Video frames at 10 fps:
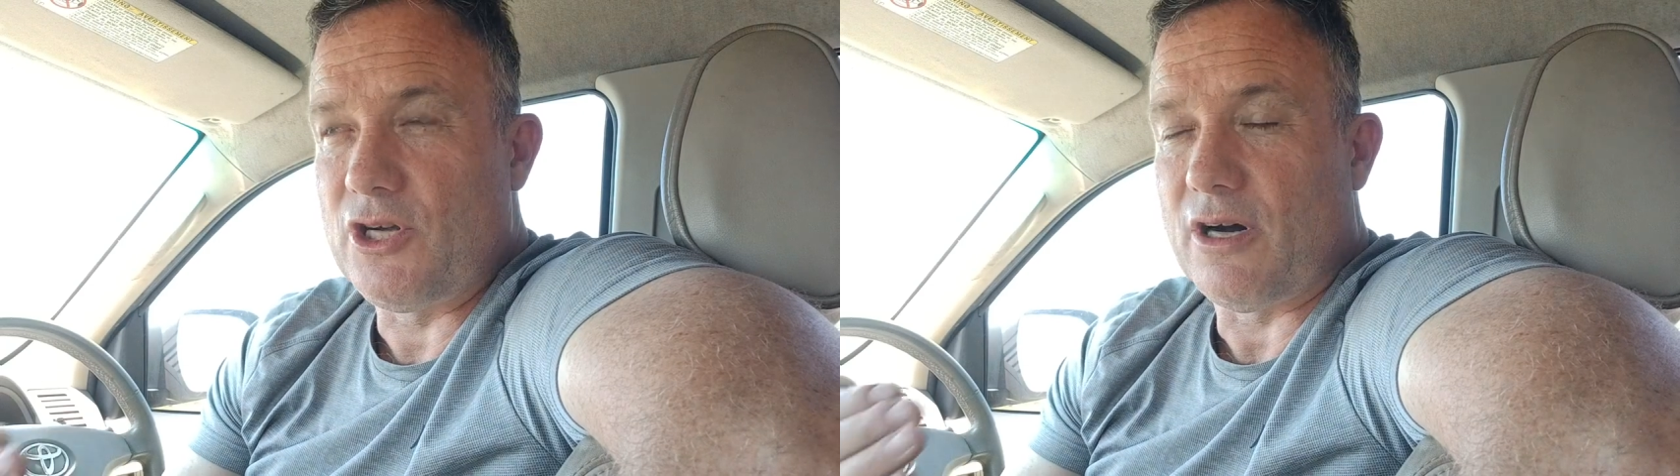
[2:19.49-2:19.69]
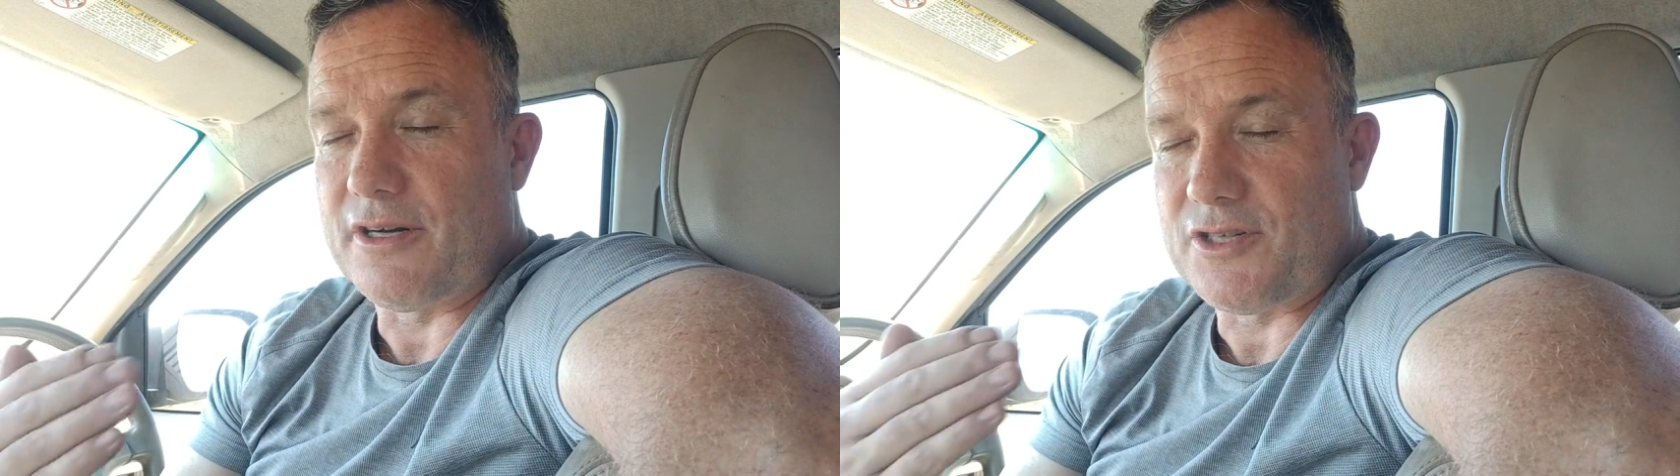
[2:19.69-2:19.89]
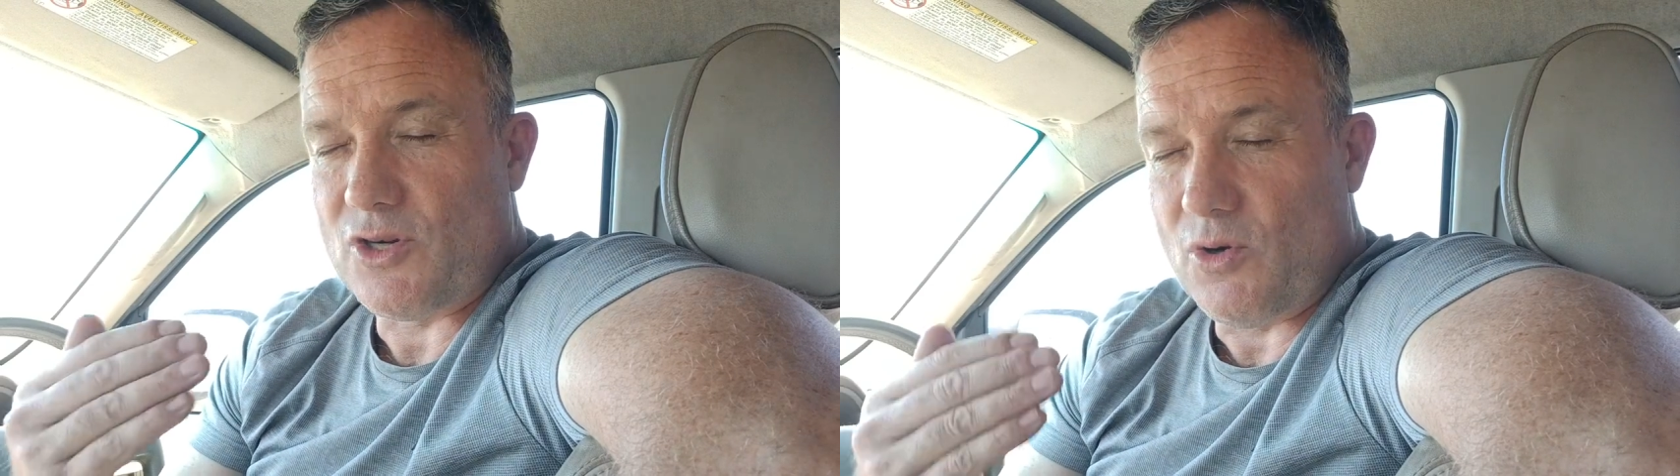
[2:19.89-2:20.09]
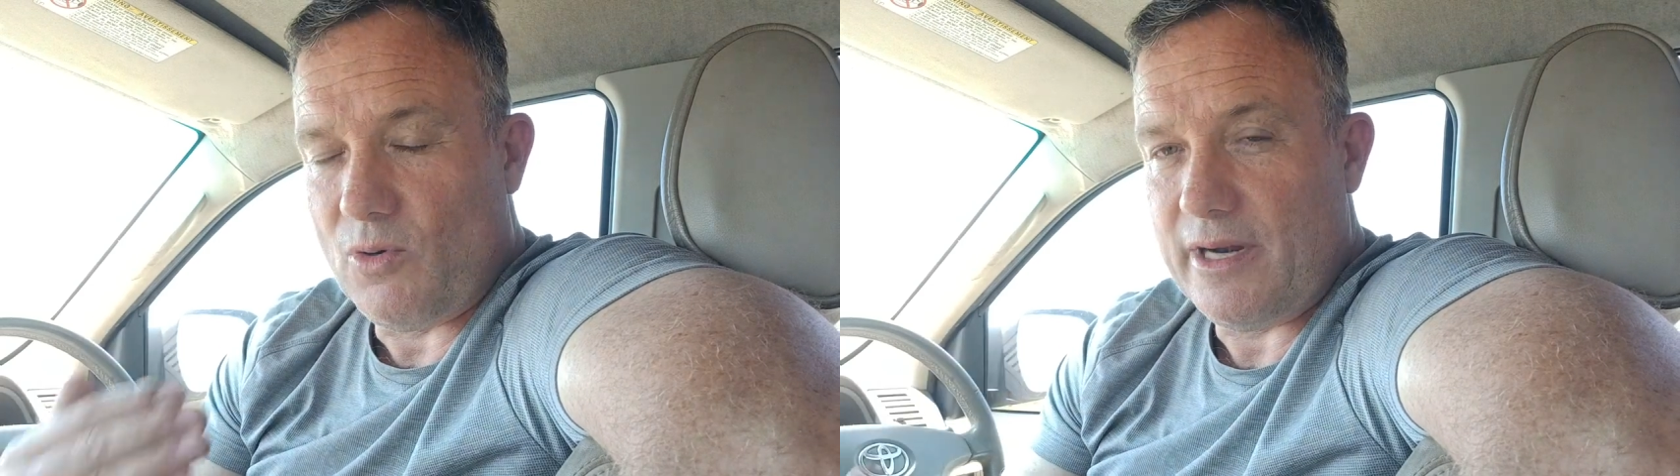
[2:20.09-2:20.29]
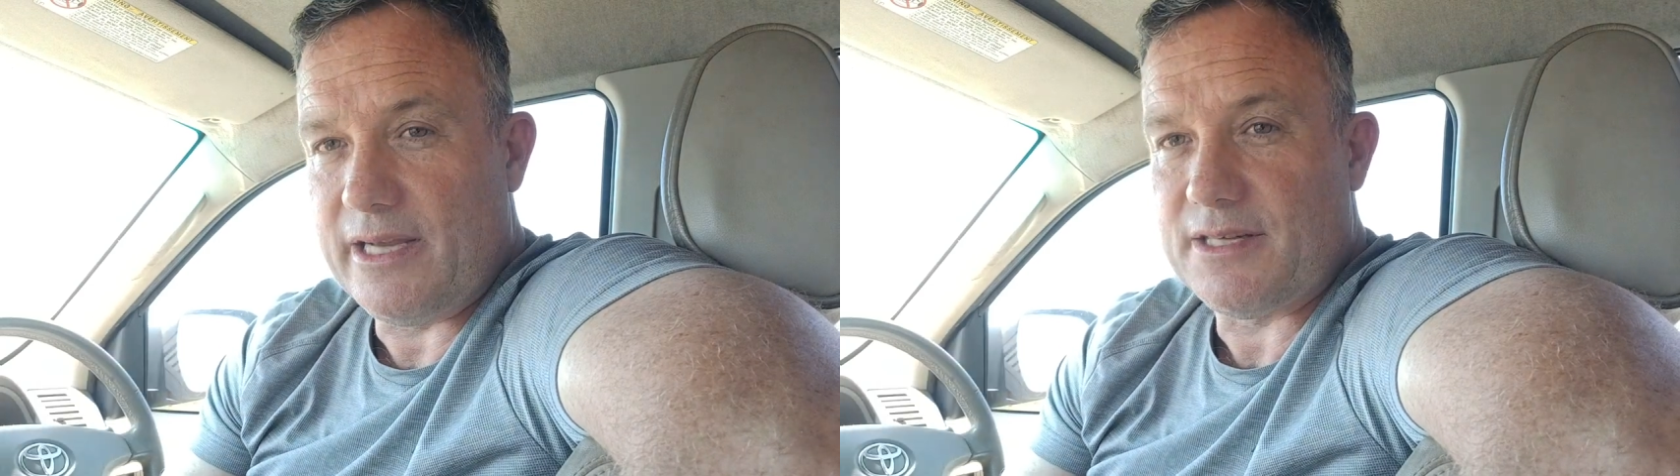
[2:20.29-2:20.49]
God is
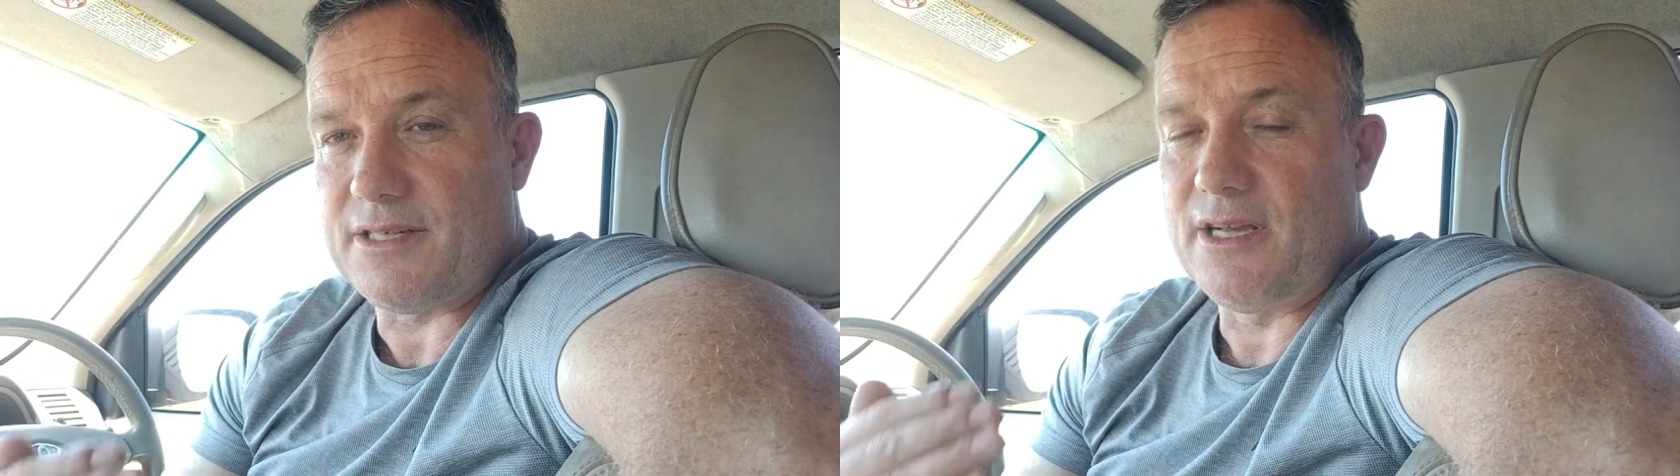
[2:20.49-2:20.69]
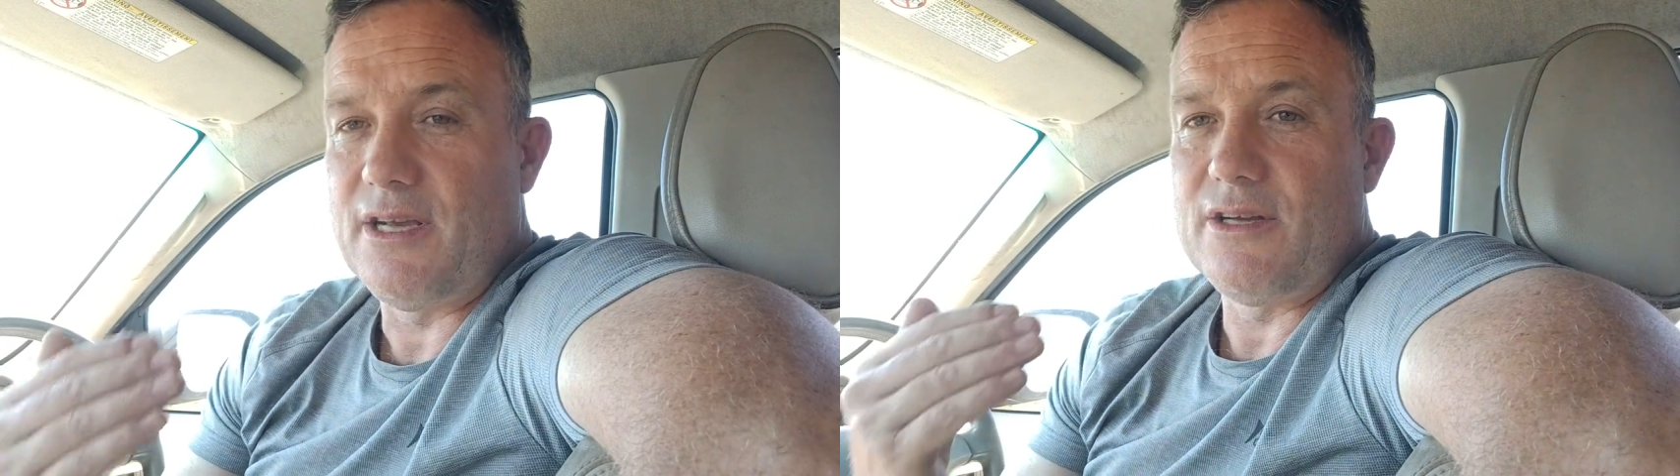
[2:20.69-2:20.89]
calling us